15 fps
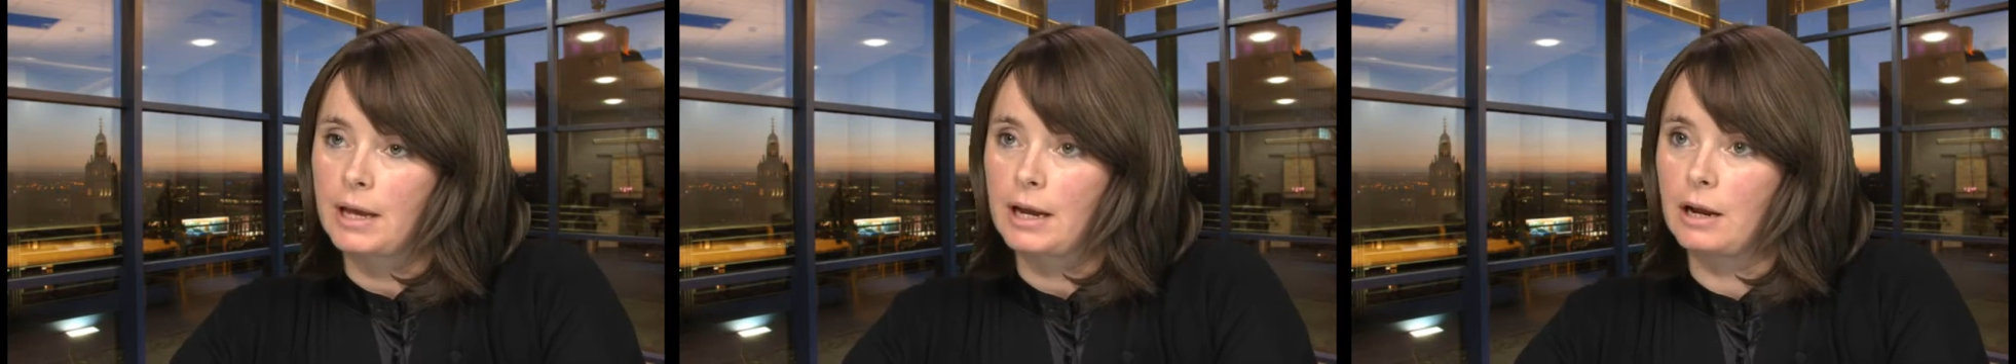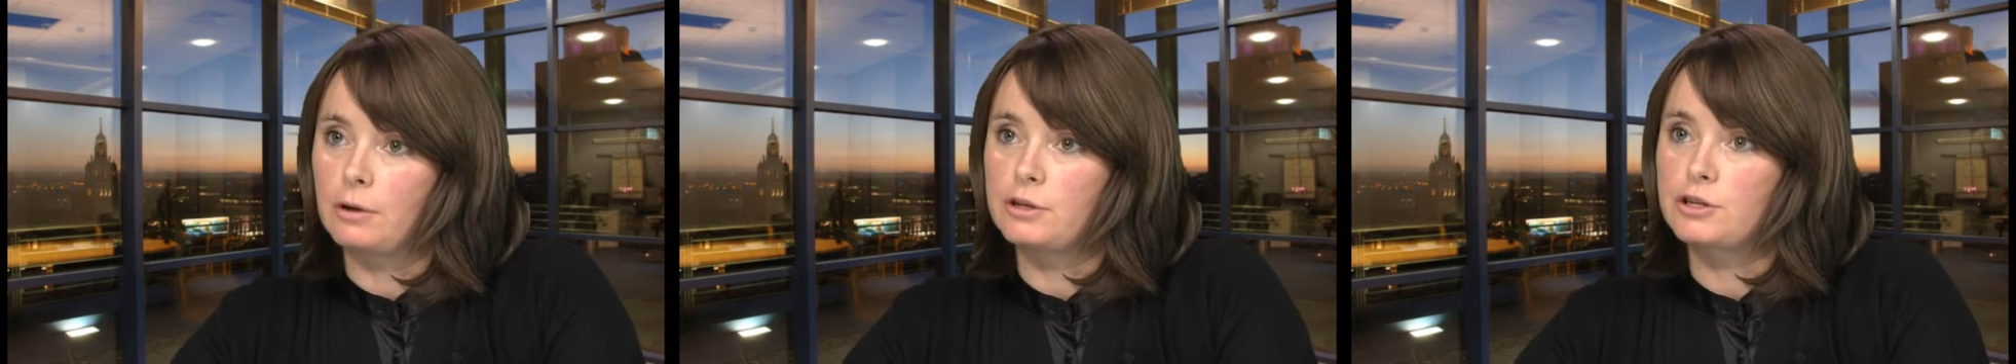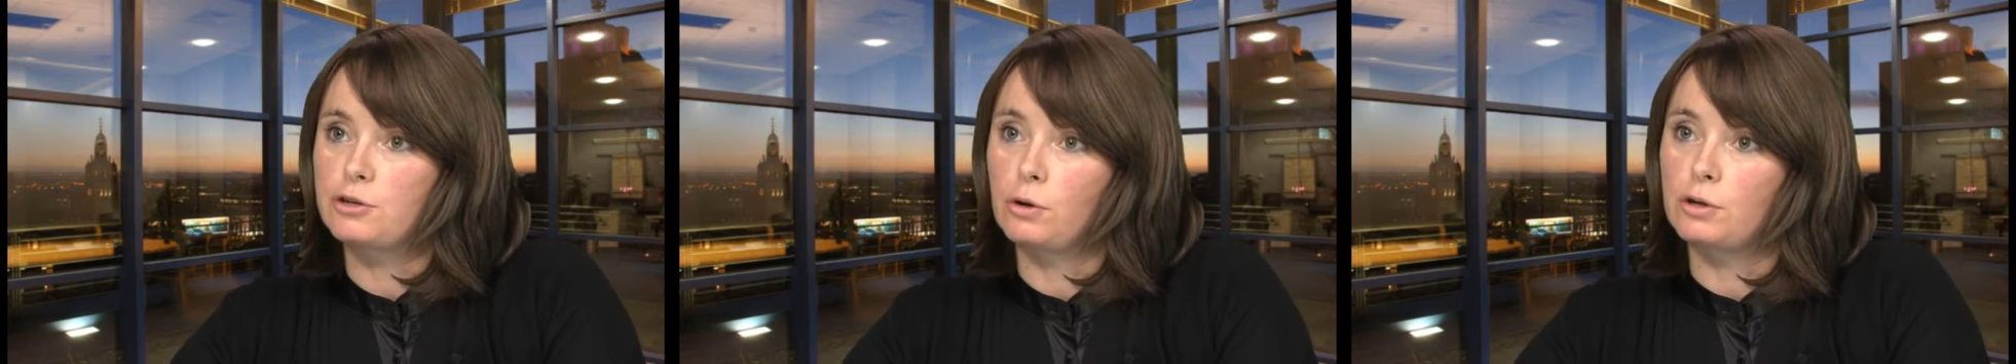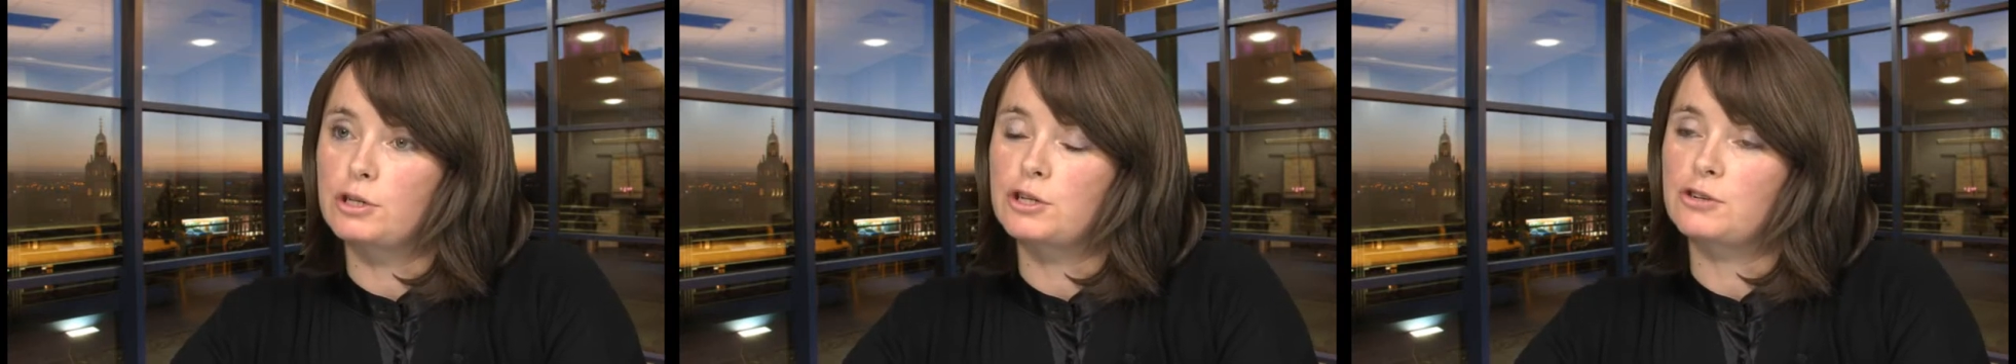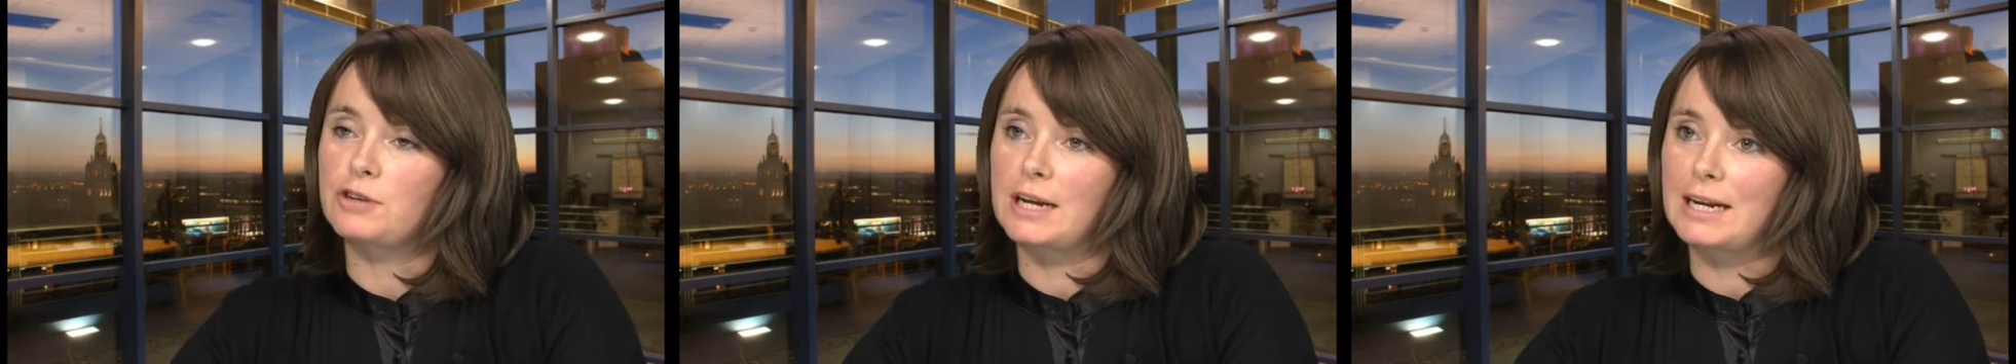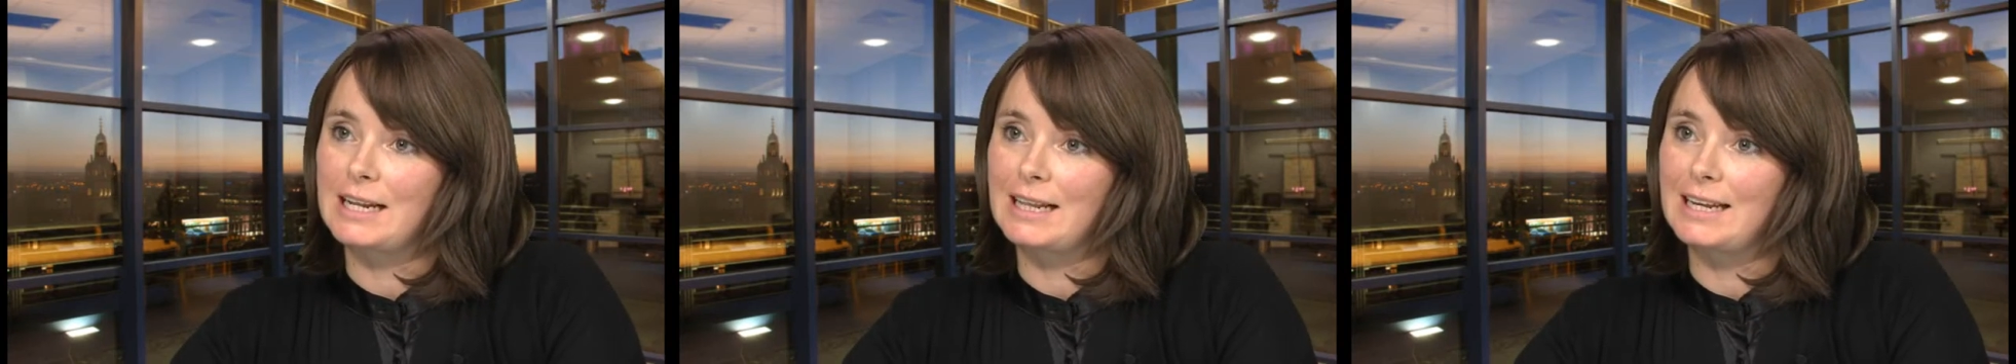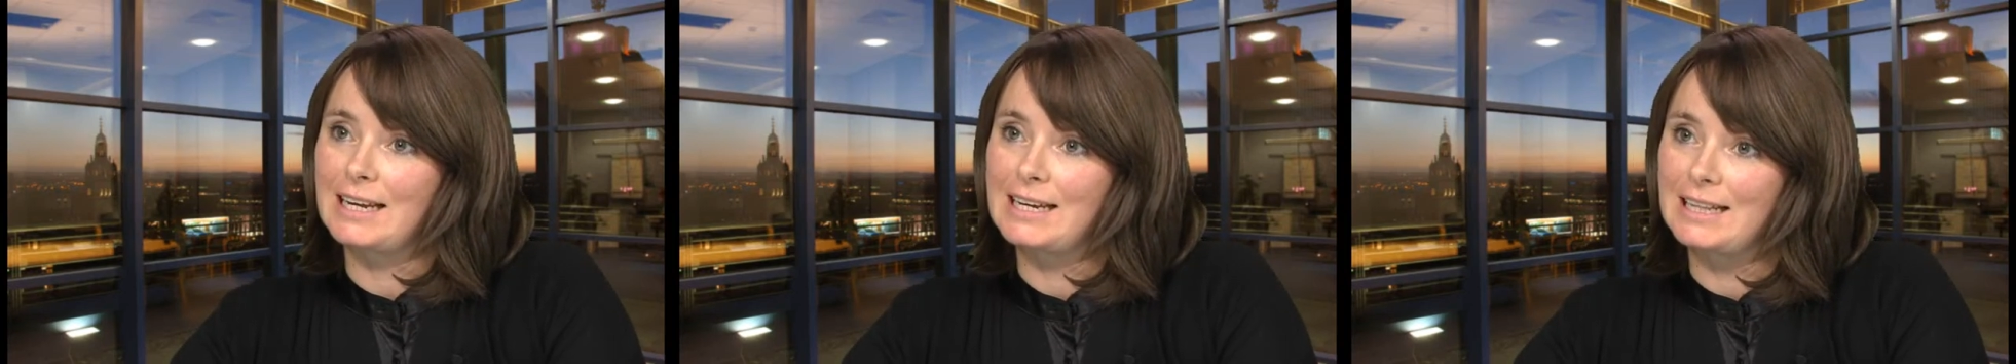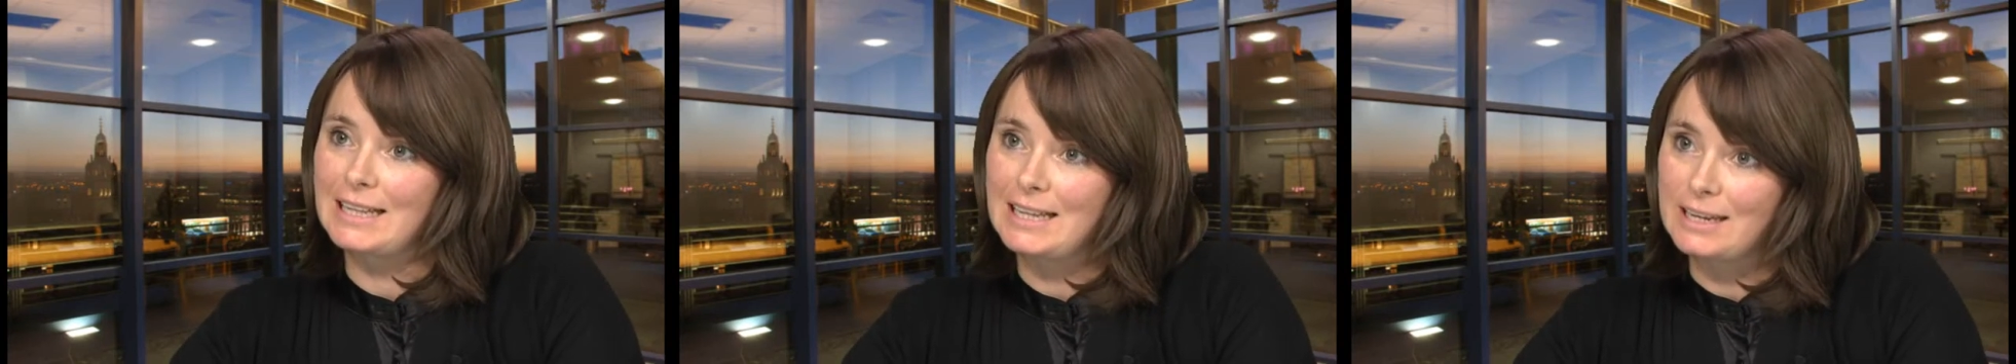Now, it's not strictly
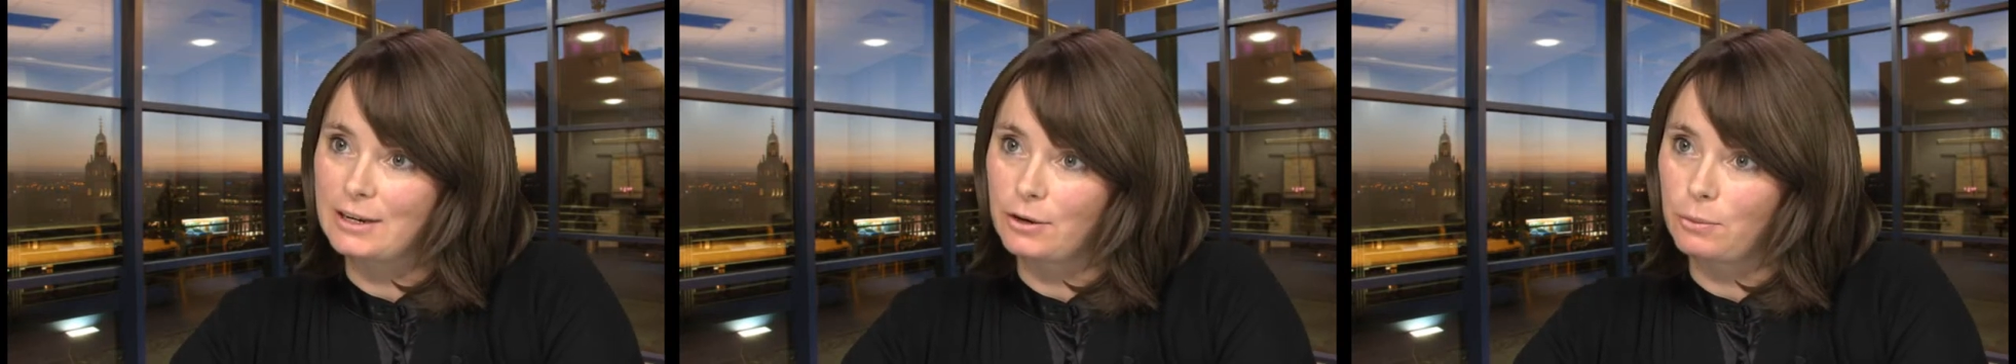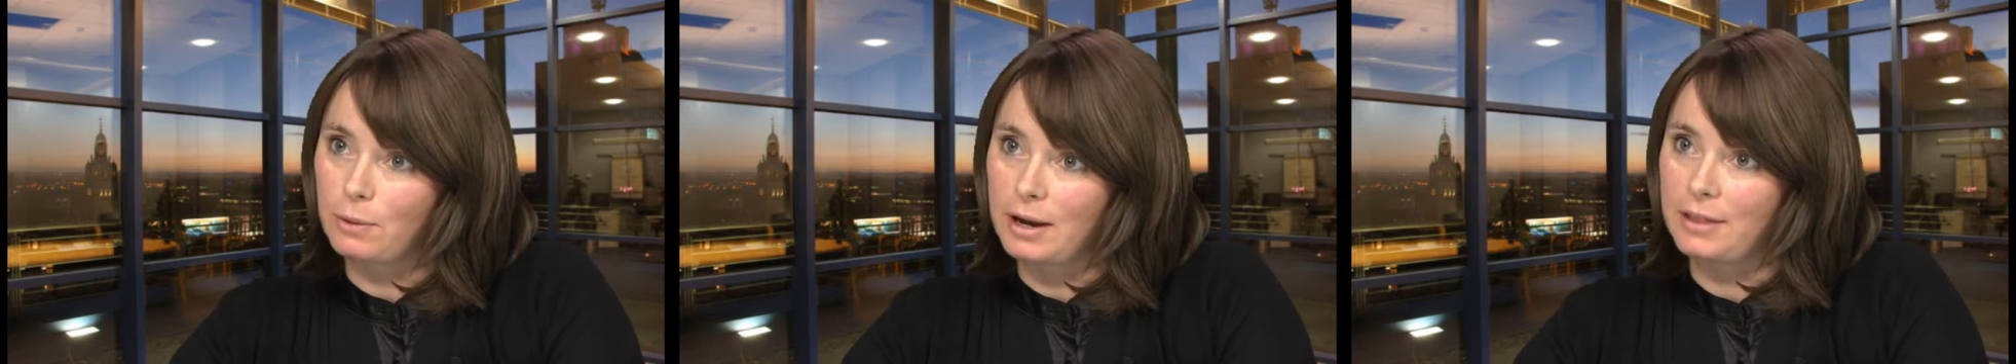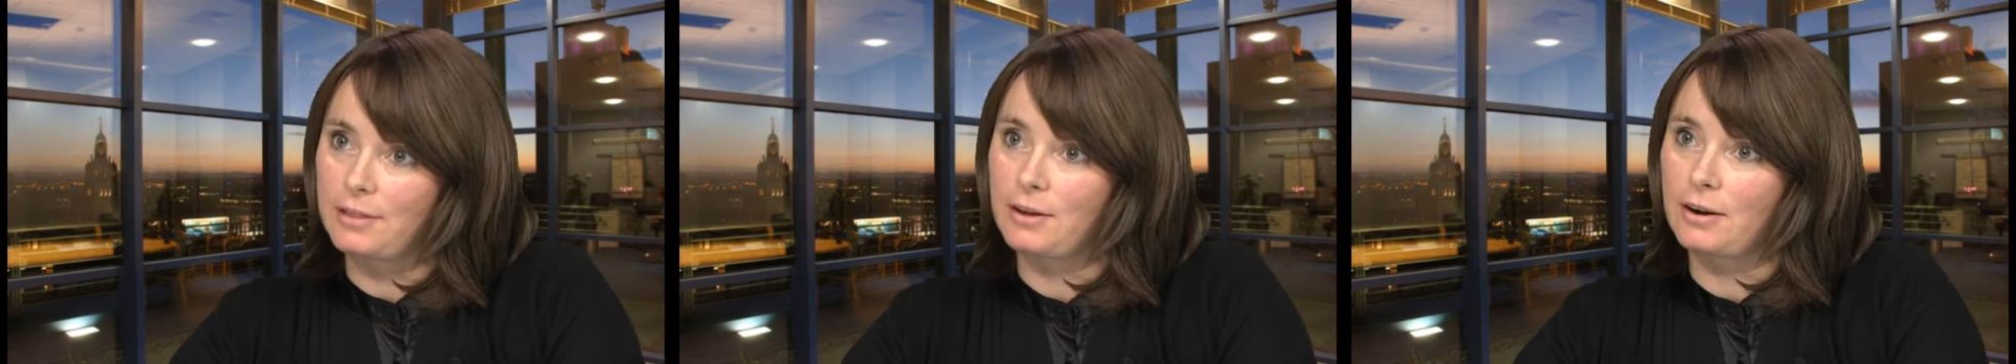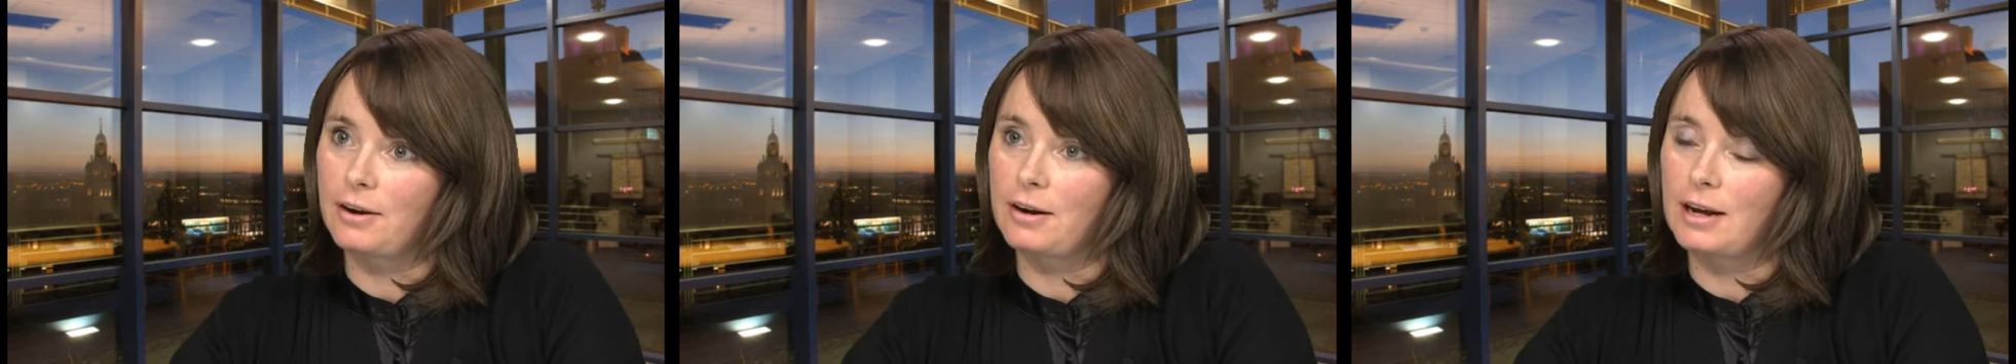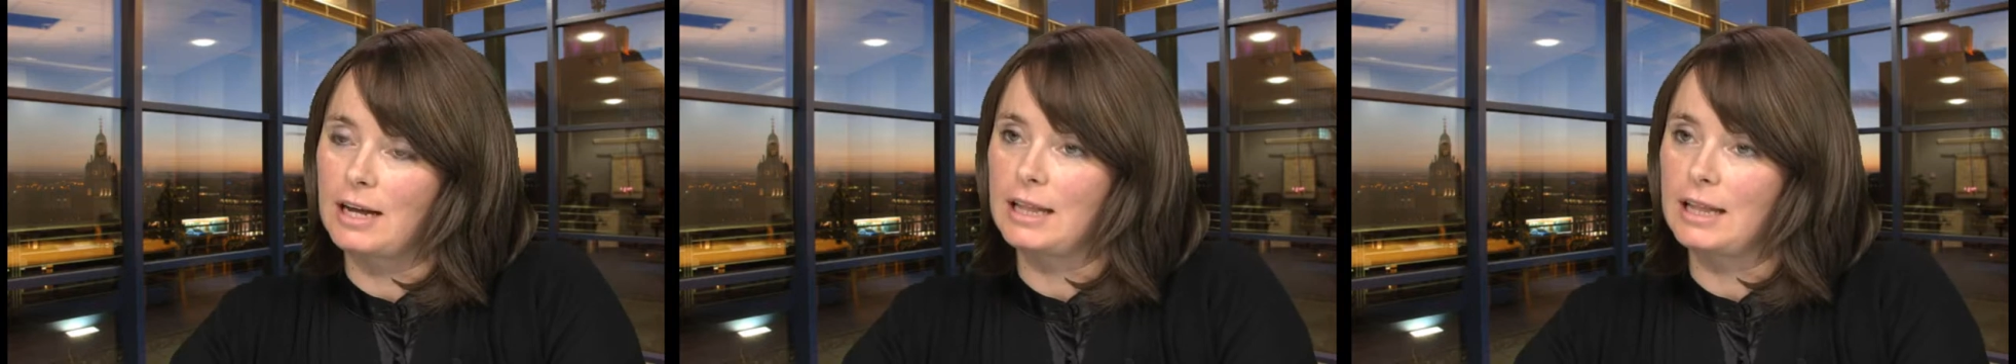clear whether